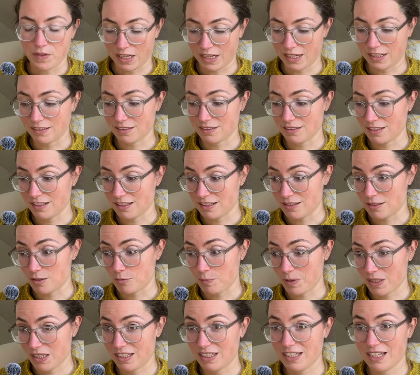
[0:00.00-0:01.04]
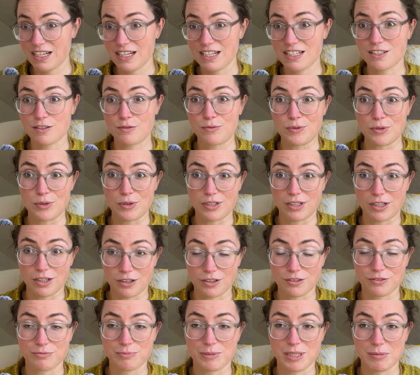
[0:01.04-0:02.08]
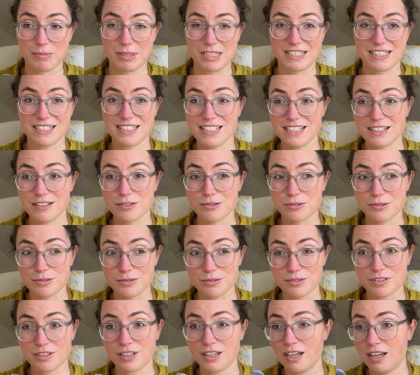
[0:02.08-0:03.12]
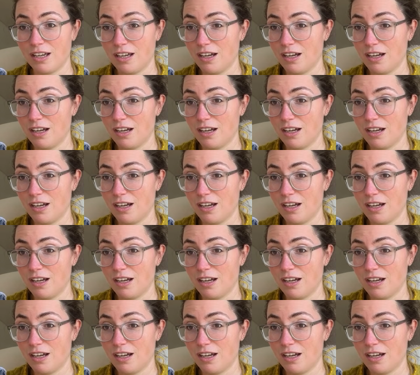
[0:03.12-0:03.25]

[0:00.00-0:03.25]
And it's a big gauge. It's 4.5mm needles.